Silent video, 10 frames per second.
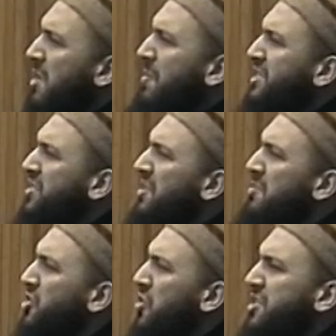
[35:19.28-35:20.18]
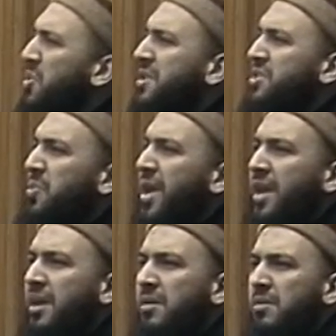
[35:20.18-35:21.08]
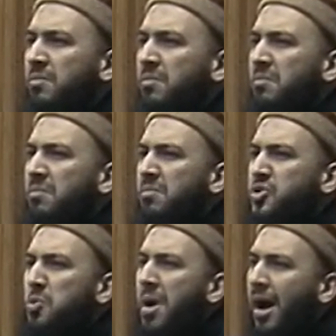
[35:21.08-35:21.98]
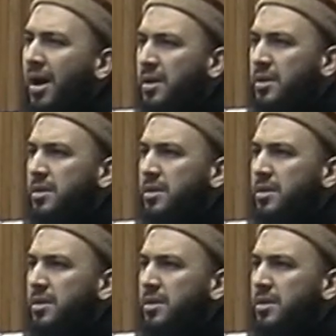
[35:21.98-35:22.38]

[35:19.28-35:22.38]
The best of the majority once a week, Jum'ah.